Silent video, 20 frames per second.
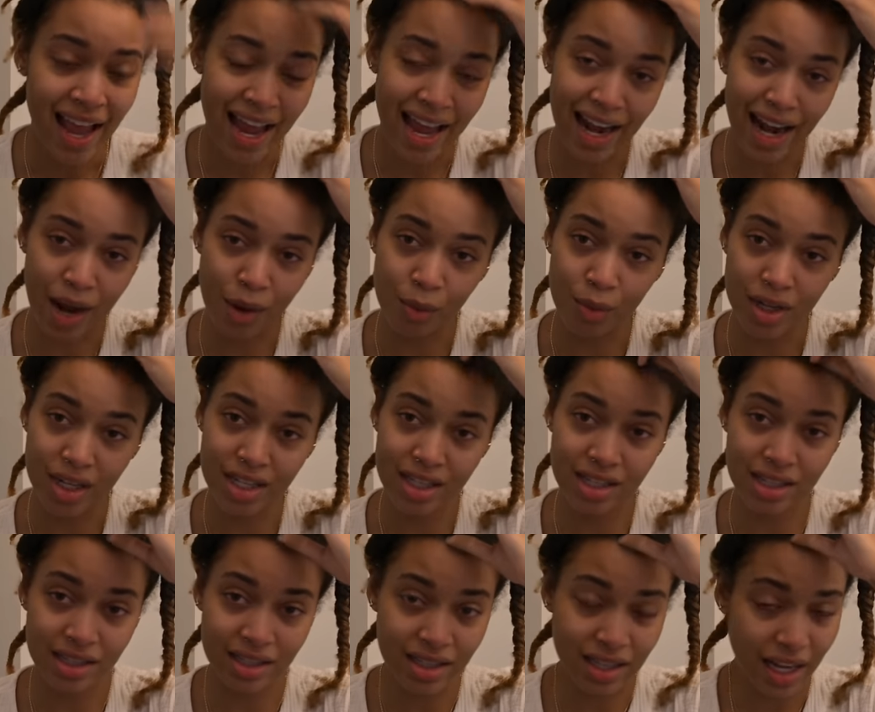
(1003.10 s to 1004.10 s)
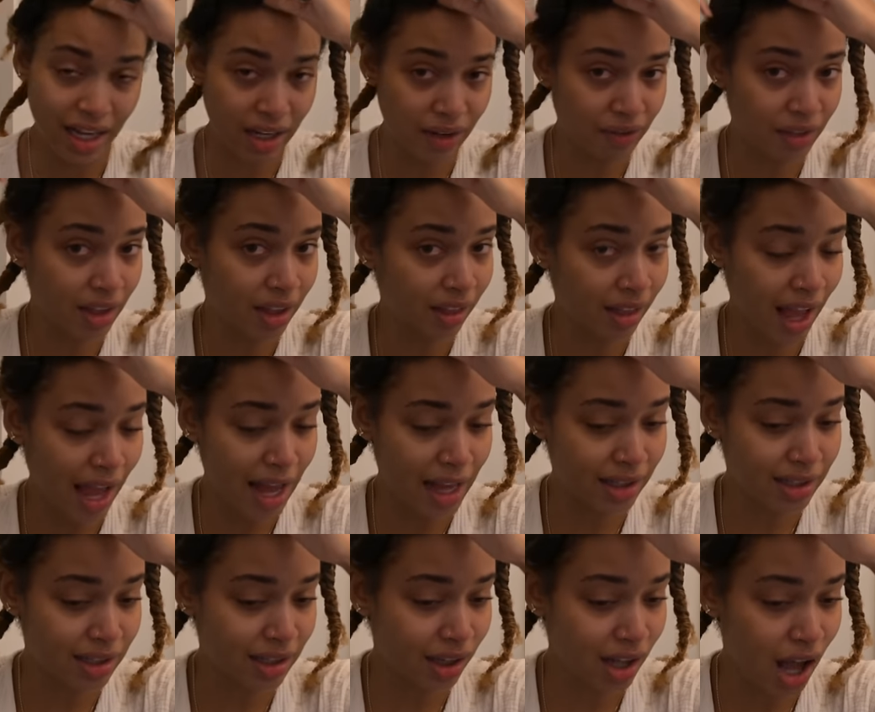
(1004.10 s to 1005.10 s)
and I wanted to save the
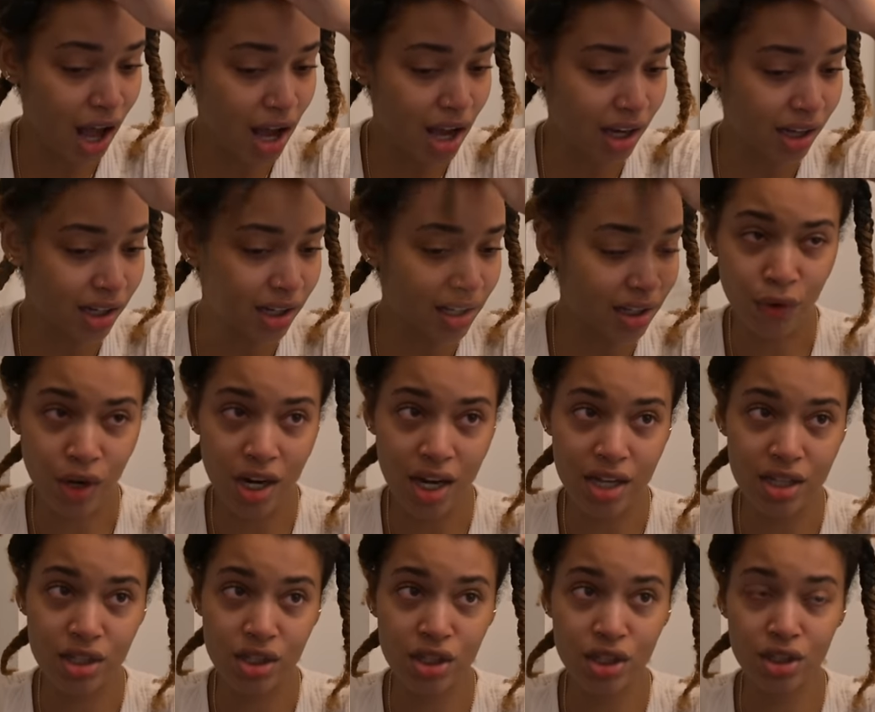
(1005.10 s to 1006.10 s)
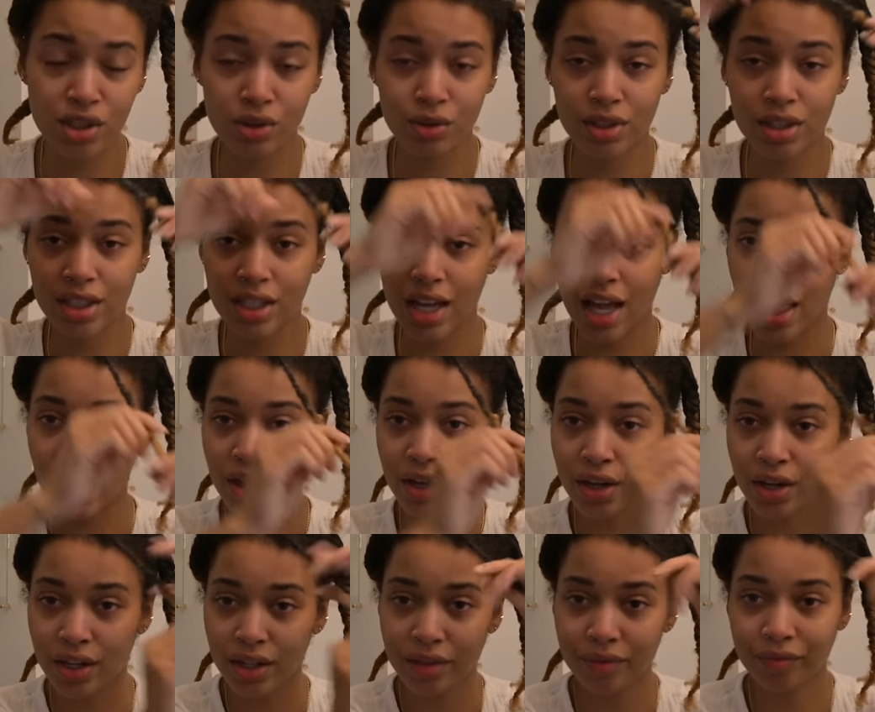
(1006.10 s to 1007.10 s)
last lock for us to do
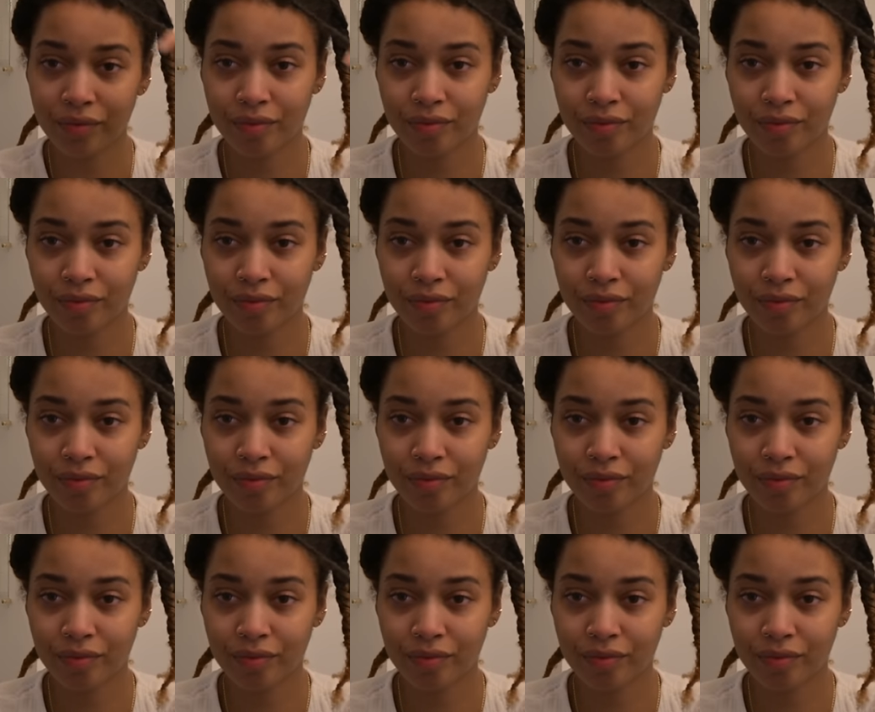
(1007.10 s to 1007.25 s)
together.